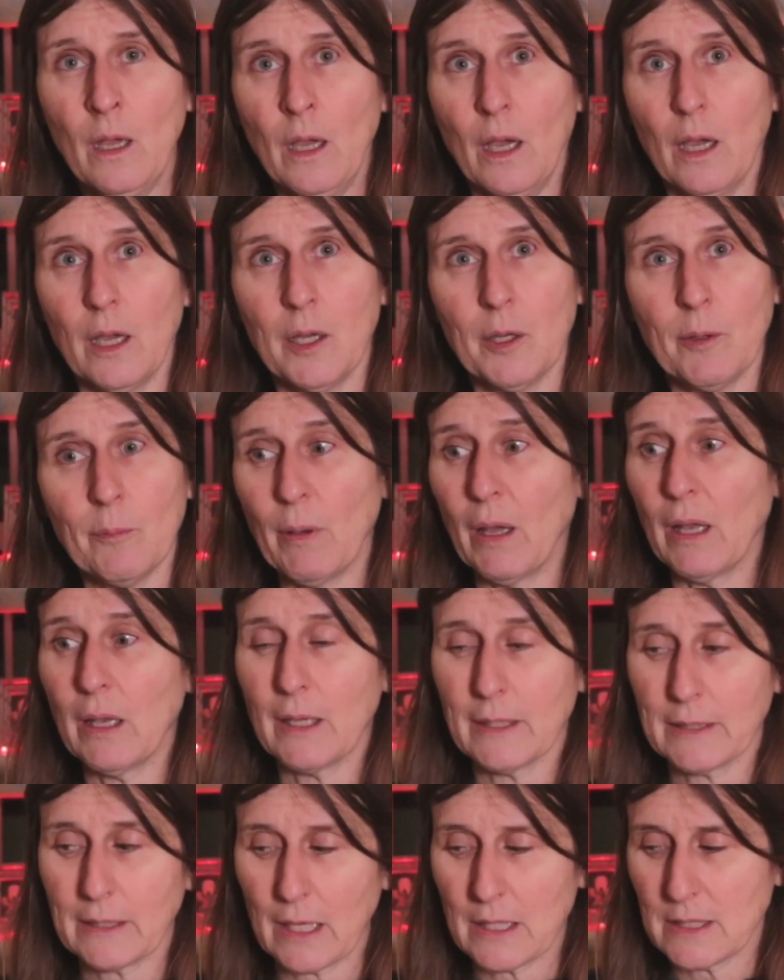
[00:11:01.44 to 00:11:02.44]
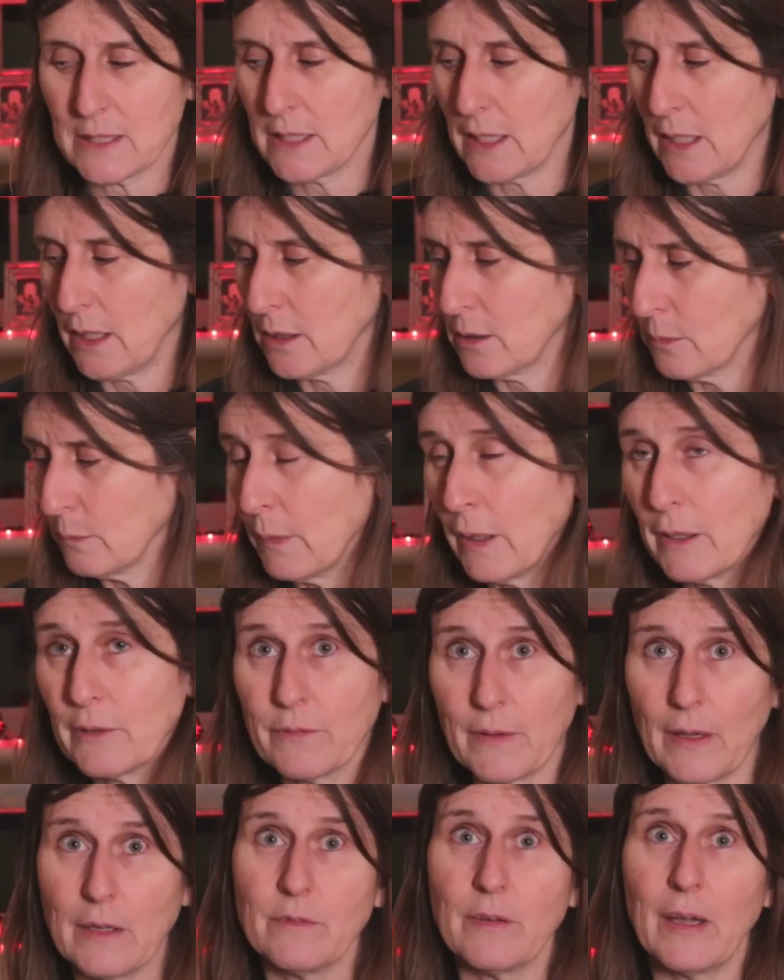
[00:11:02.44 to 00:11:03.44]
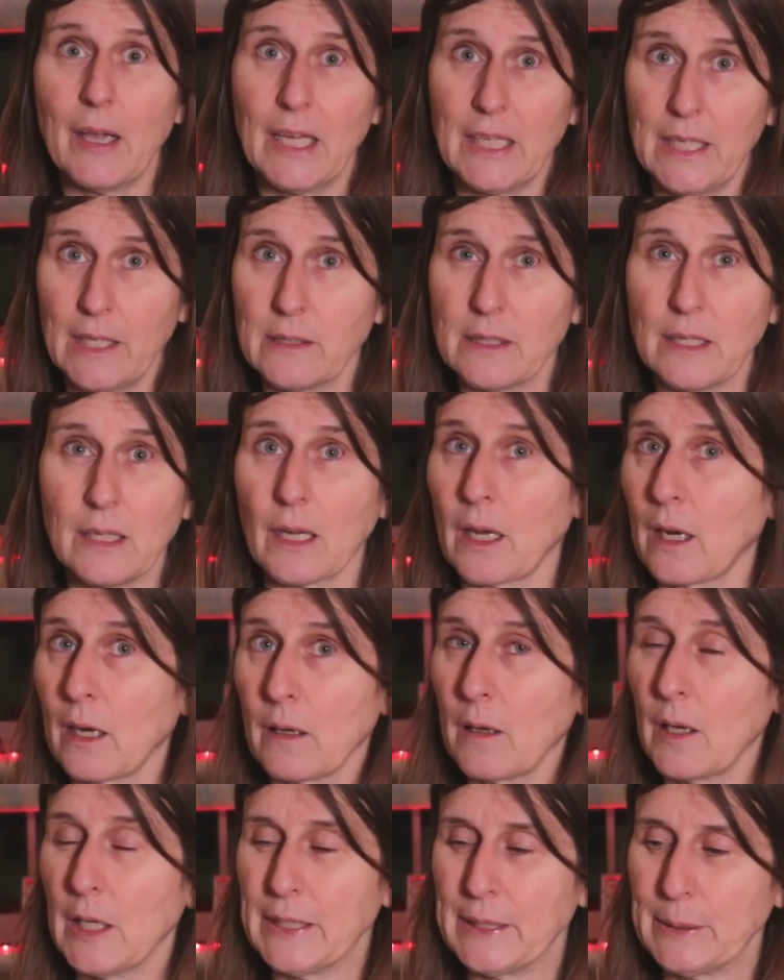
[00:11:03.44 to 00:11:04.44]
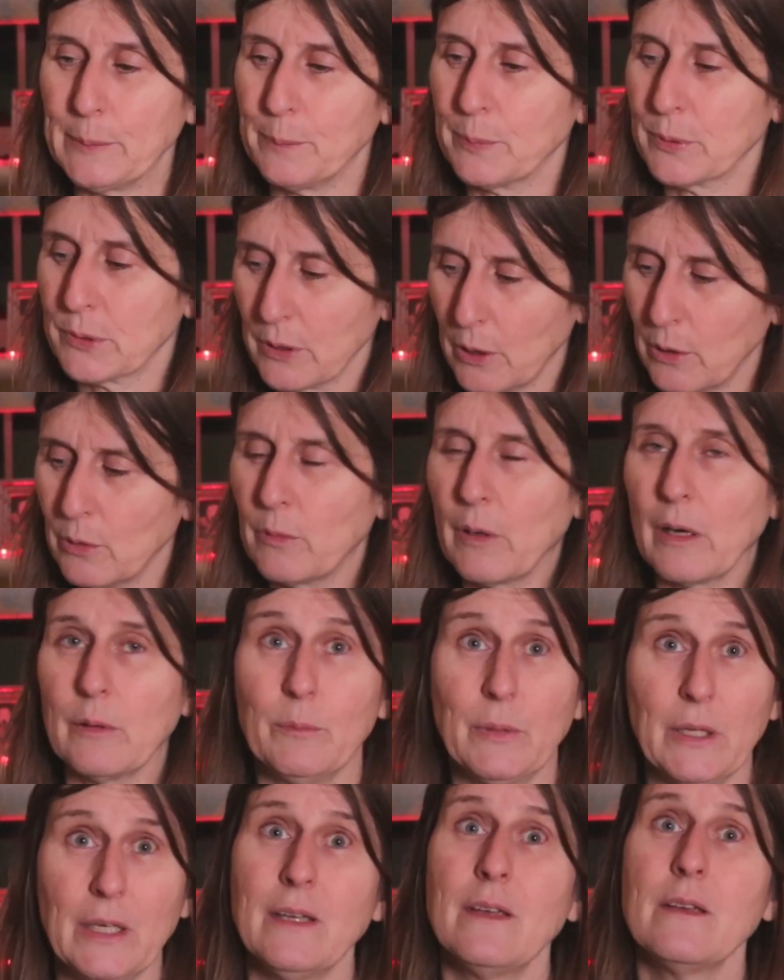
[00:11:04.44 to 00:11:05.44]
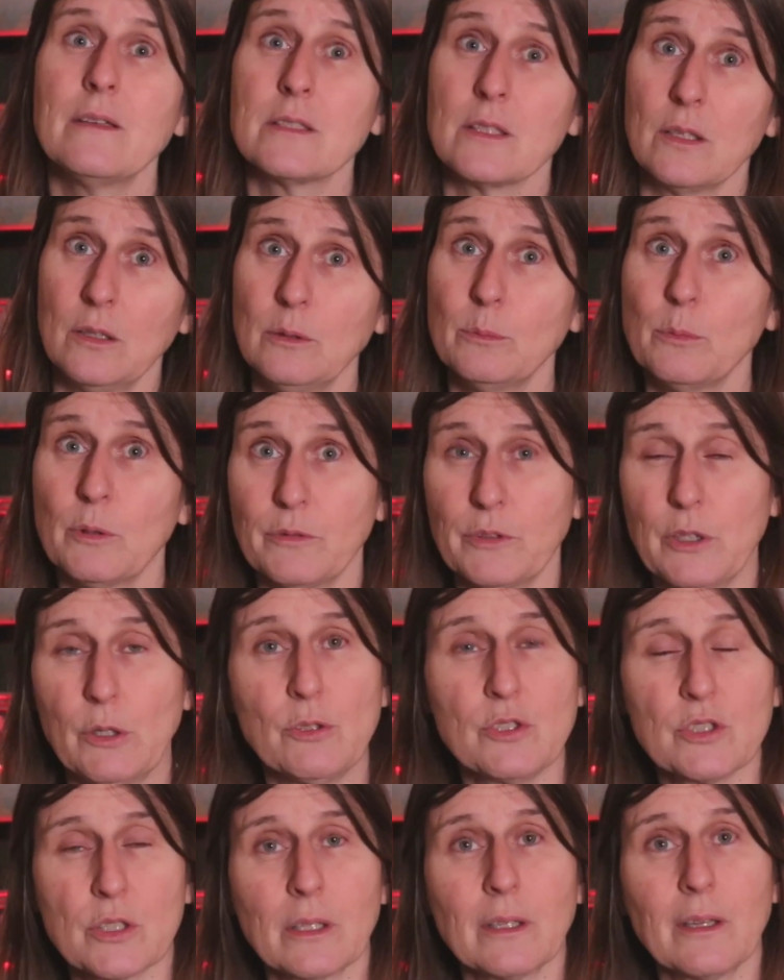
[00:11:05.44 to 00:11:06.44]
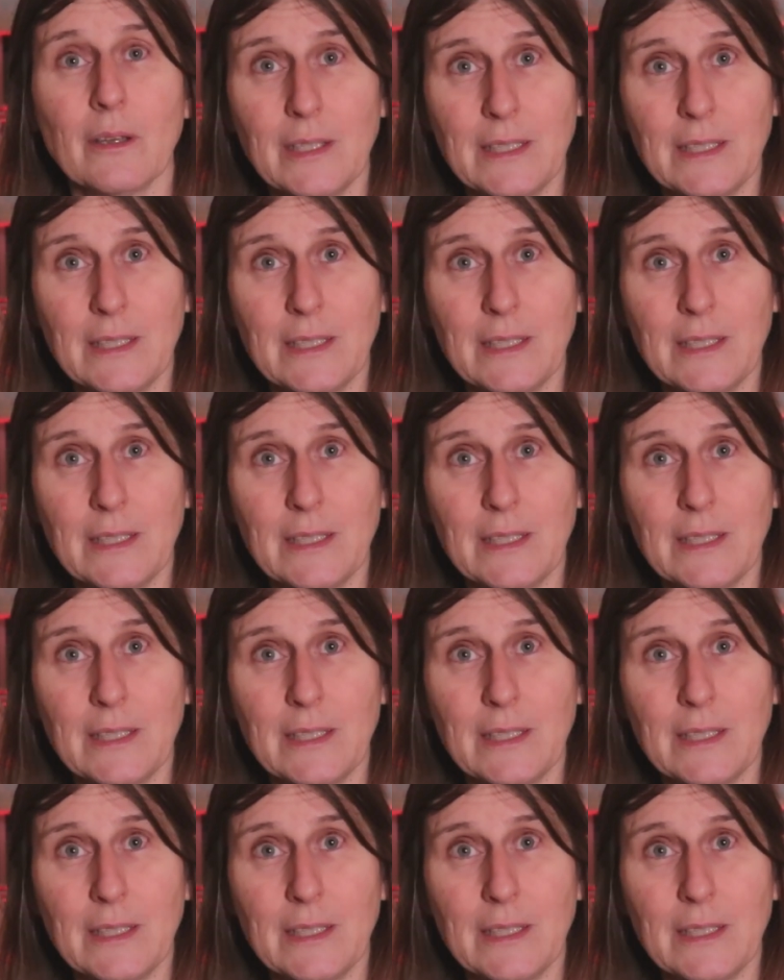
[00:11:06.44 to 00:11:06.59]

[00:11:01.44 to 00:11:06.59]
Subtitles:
Like I said, my favorite editing program is Luma Fusion.